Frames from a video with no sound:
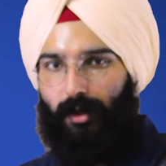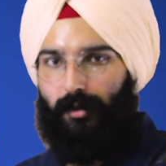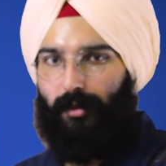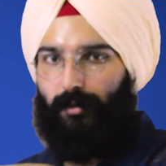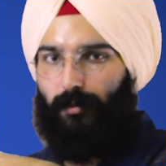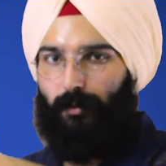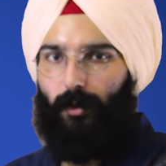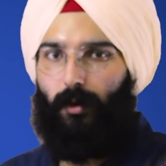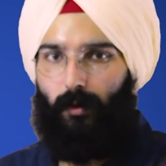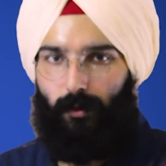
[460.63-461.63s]
just
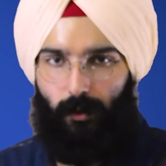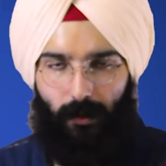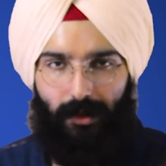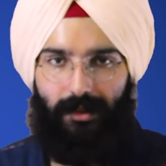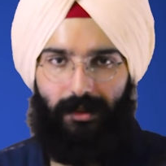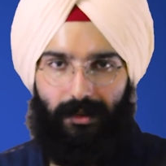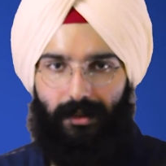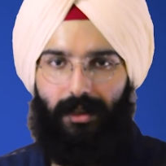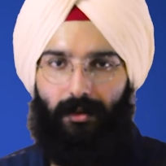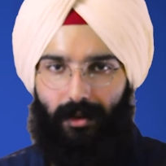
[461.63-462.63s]
go towards the
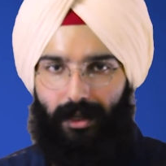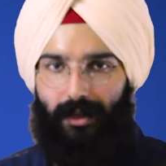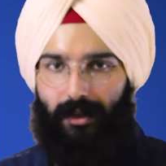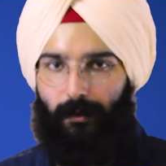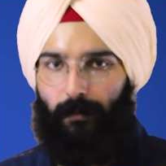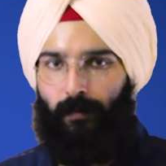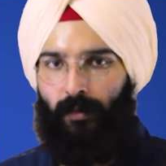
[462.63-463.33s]
sun right now